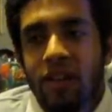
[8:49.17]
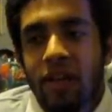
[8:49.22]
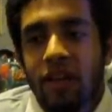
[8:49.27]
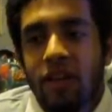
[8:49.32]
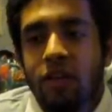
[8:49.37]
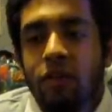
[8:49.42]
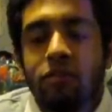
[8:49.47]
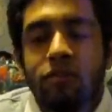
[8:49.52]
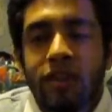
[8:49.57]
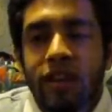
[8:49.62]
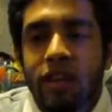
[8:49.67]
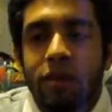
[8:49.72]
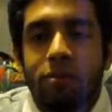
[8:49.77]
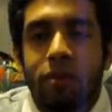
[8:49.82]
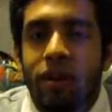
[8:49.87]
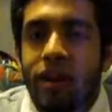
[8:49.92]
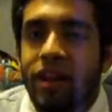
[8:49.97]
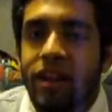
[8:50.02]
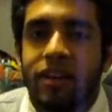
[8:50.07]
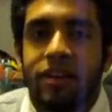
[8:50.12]
You don't need to
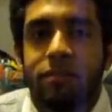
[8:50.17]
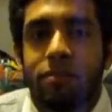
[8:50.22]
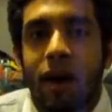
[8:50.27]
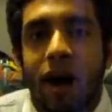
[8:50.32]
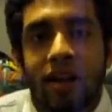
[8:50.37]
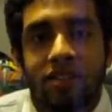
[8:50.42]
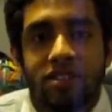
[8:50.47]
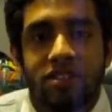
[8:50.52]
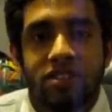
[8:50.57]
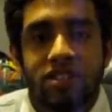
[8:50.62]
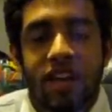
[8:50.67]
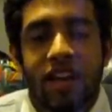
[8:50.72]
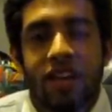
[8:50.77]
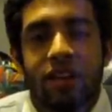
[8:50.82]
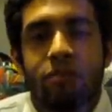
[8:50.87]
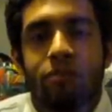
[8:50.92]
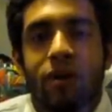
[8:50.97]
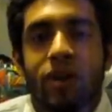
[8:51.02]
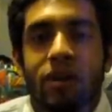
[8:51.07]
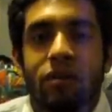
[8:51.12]
put any deposits
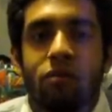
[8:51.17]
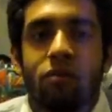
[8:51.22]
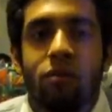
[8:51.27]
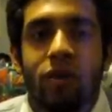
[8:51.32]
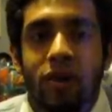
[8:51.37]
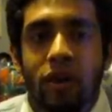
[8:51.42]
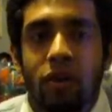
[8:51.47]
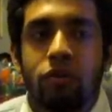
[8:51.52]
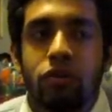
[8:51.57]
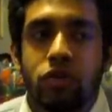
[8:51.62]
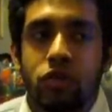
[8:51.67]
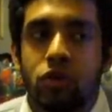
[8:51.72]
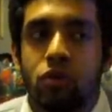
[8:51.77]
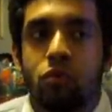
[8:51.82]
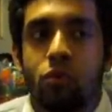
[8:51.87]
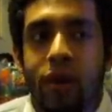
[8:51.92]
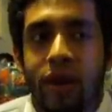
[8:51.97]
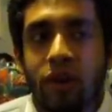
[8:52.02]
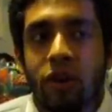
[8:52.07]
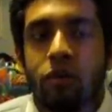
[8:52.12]
in, but when you do
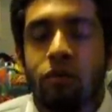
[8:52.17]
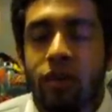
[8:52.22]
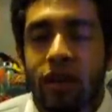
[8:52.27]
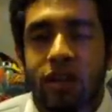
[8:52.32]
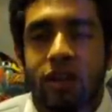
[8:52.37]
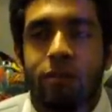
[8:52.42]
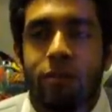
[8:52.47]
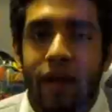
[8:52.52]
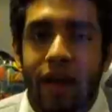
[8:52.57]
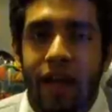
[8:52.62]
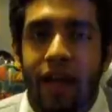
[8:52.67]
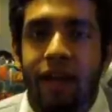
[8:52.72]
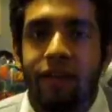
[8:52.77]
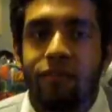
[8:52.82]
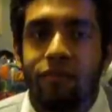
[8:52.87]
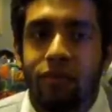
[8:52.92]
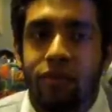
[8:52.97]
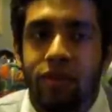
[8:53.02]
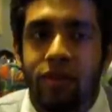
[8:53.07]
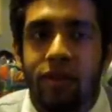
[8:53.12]
win, you need to pay
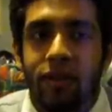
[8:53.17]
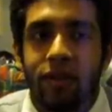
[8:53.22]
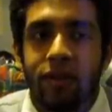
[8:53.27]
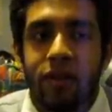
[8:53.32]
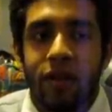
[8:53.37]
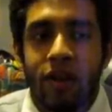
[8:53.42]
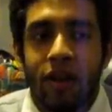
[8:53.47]
for the